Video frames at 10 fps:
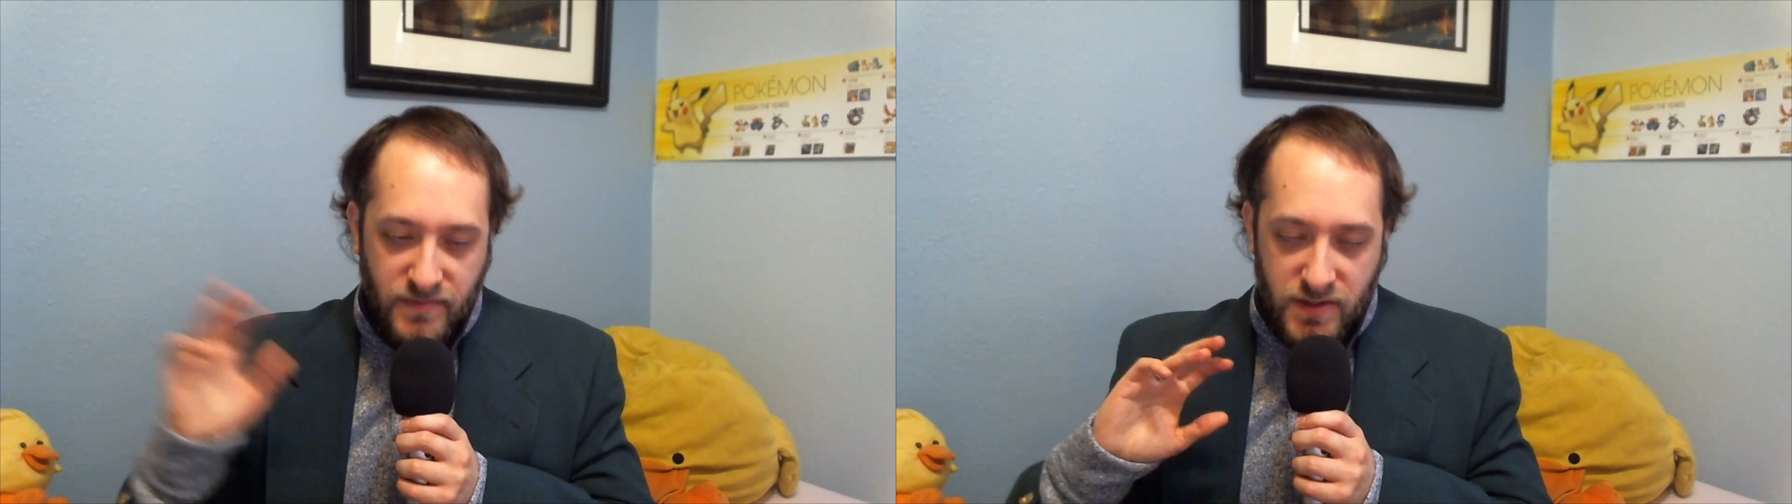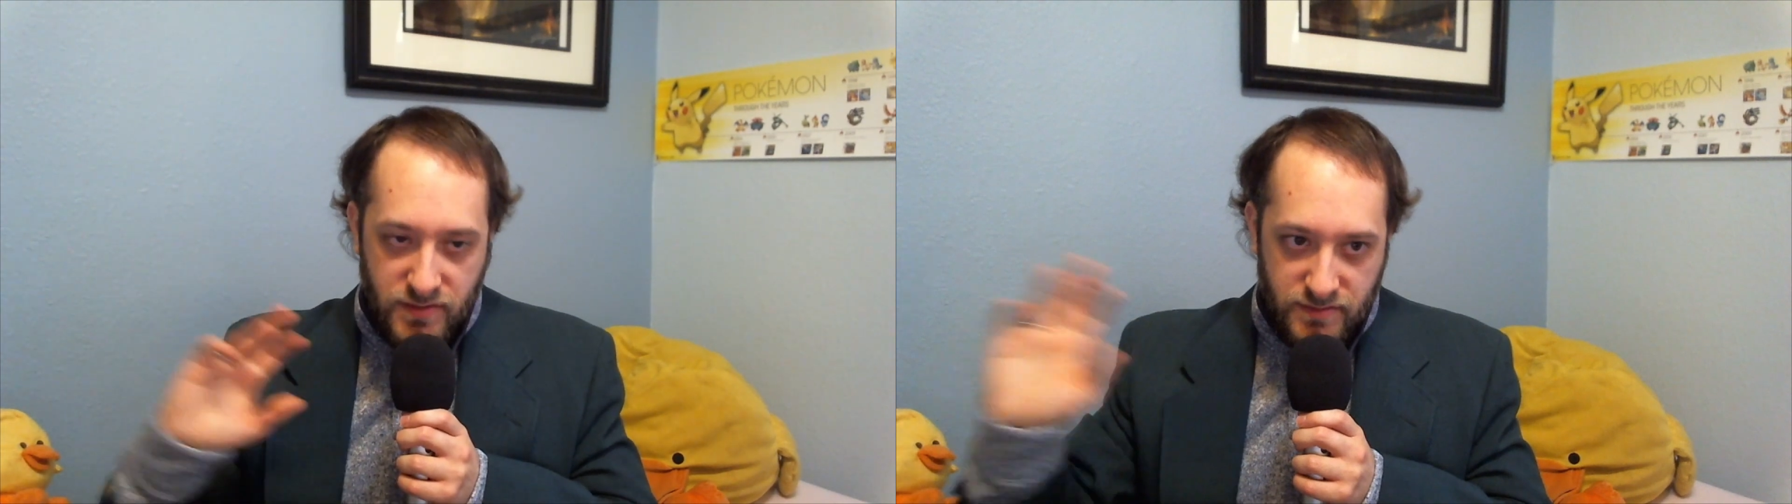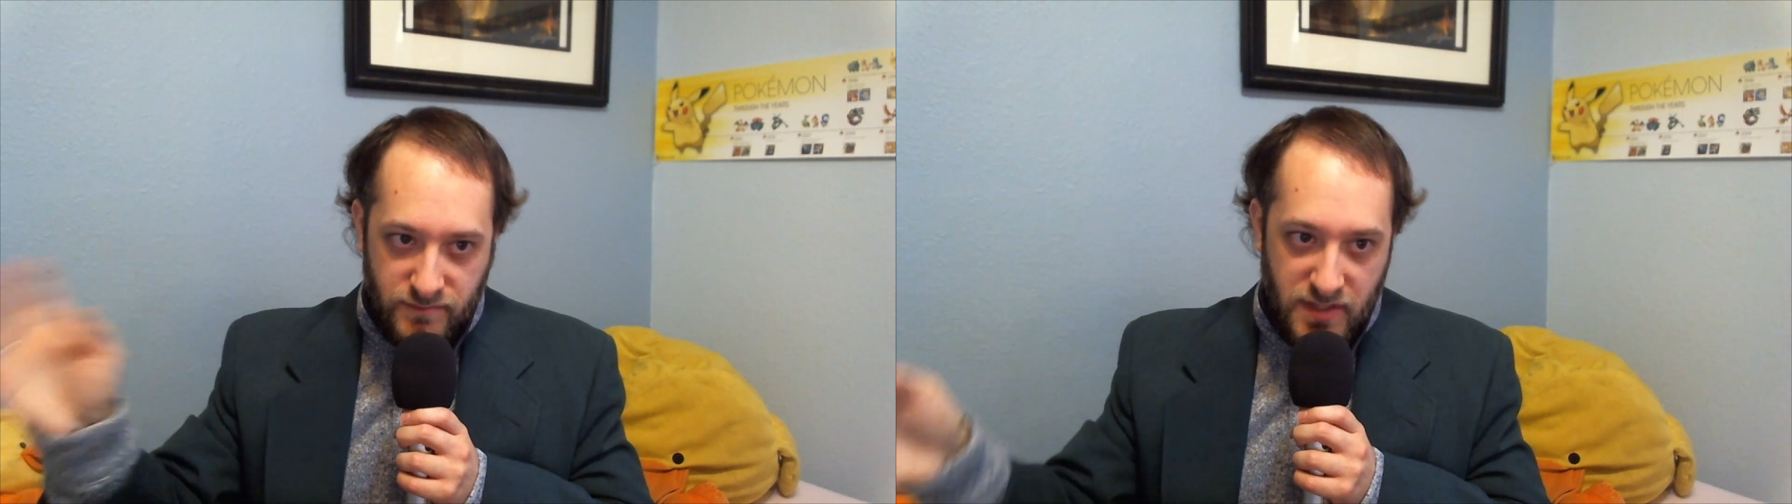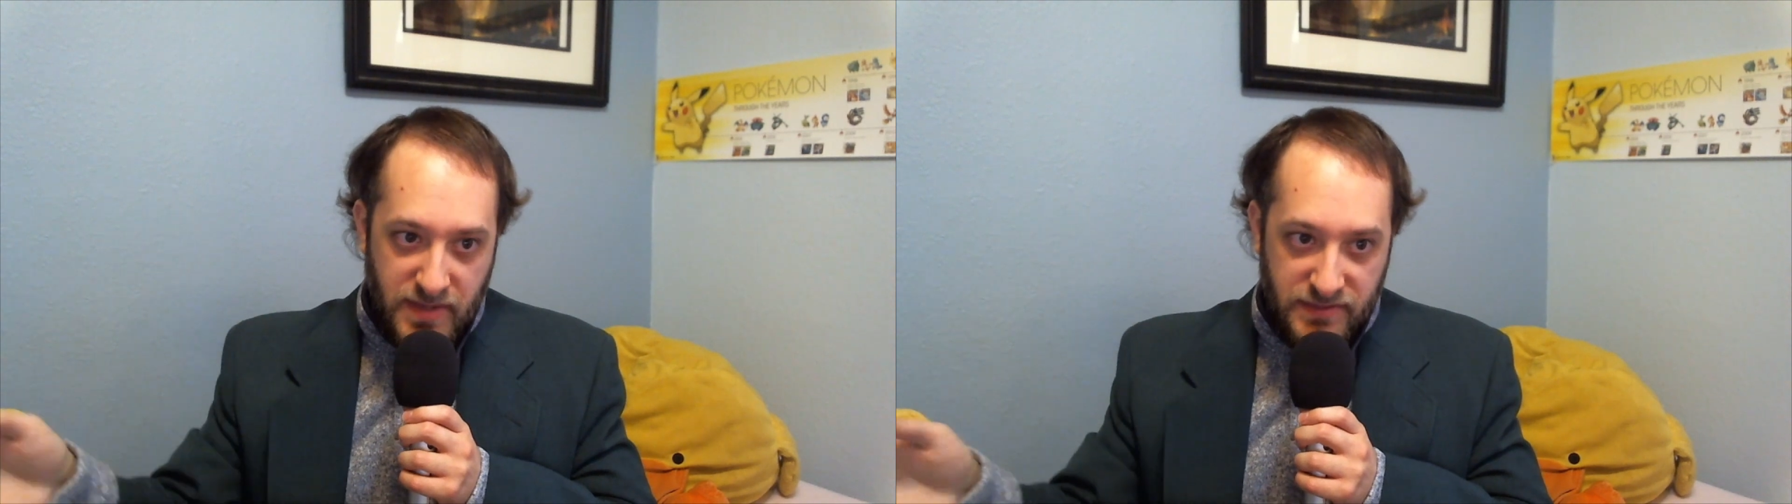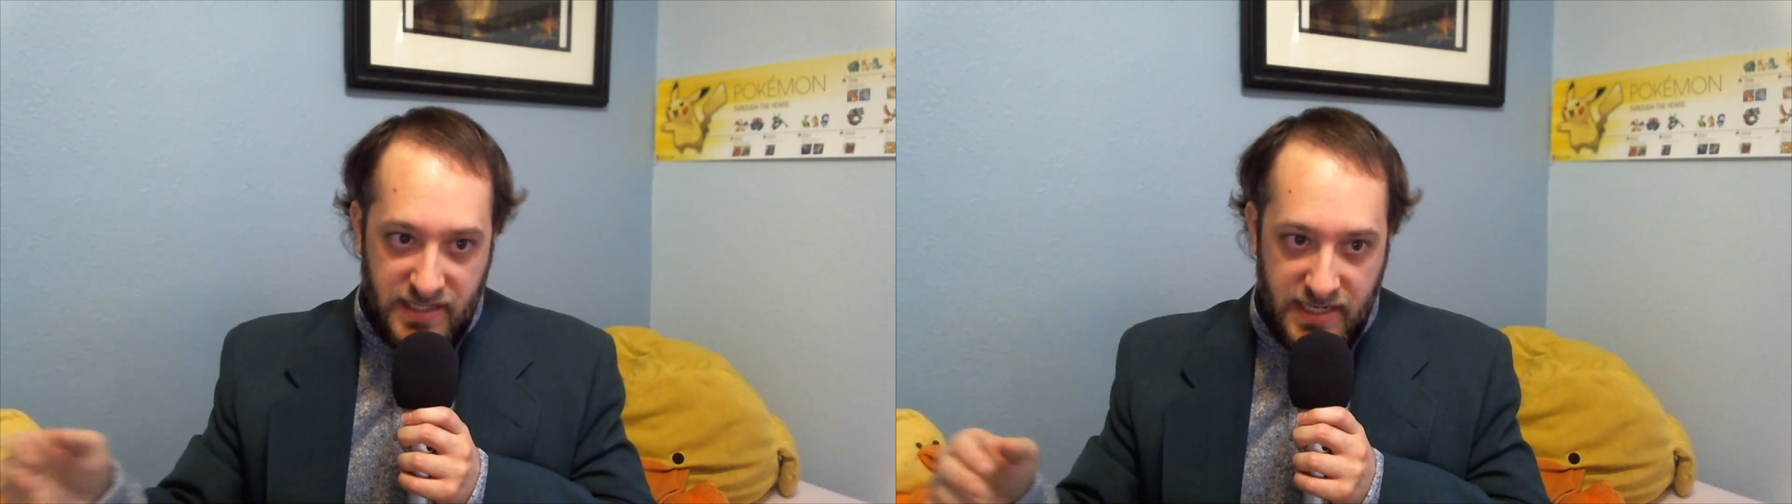You can read
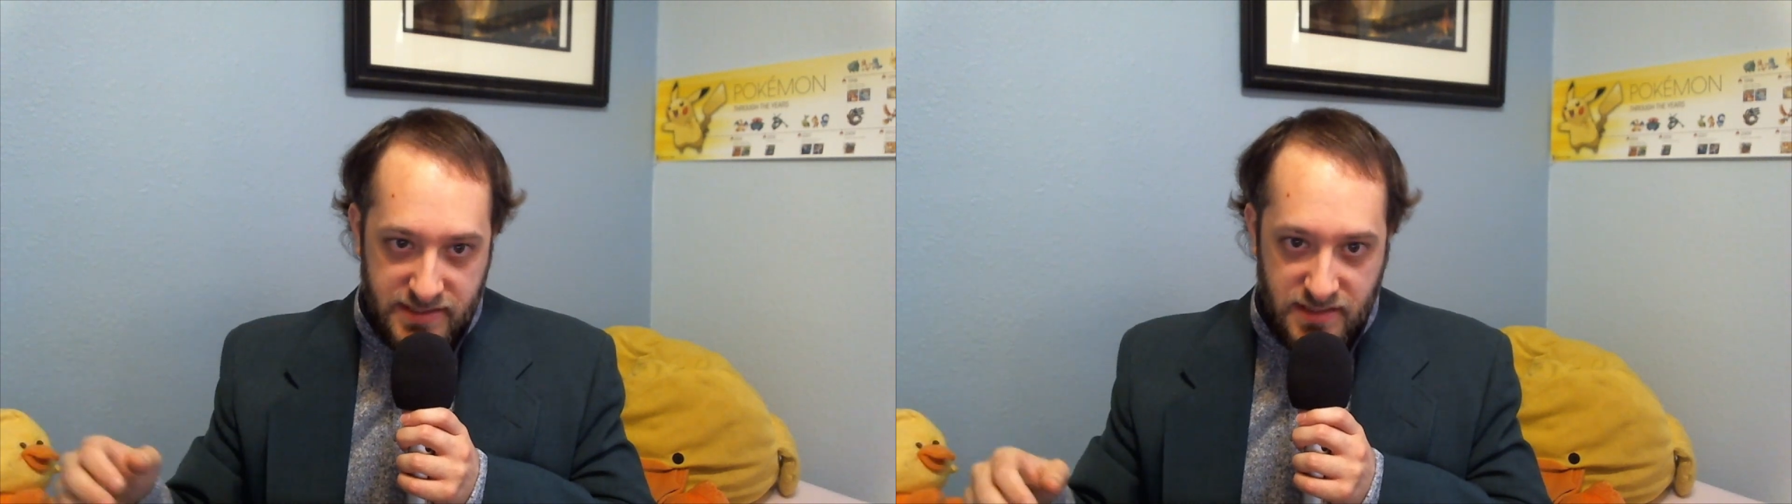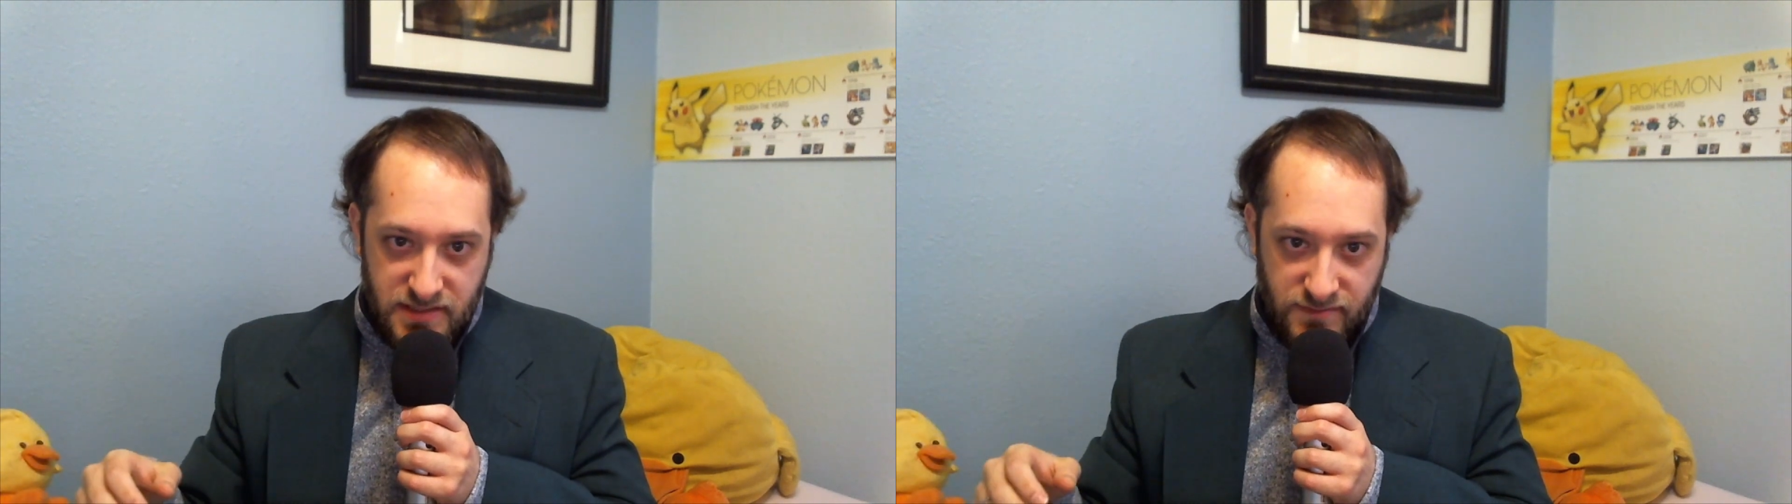about that in Exodus